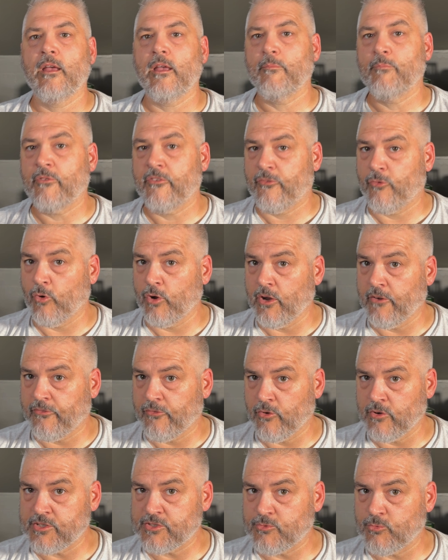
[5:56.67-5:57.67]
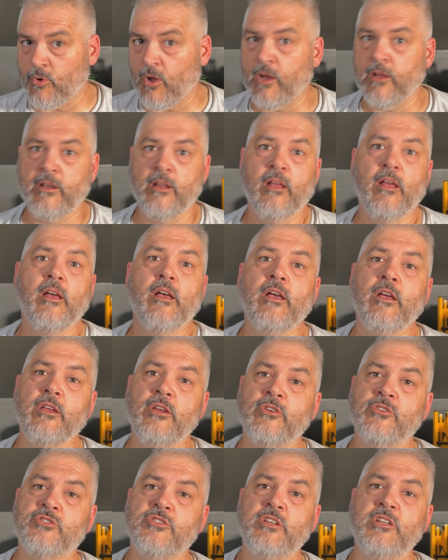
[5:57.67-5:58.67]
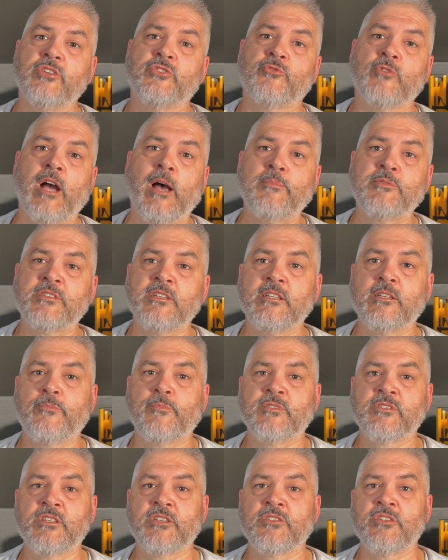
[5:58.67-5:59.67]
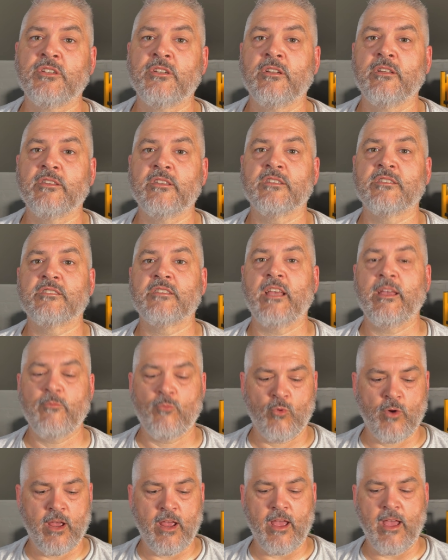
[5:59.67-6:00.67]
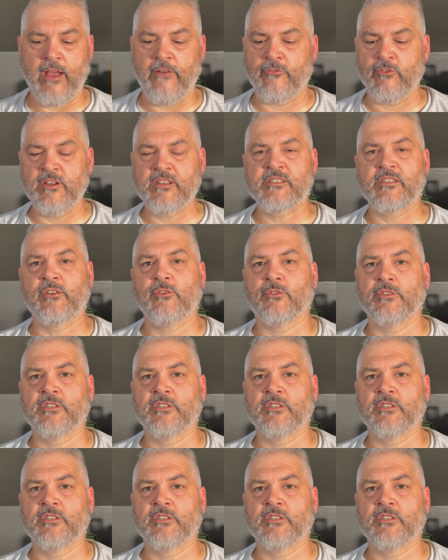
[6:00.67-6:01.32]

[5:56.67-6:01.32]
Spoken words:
before your first run. Your sheet drops into position the same way every single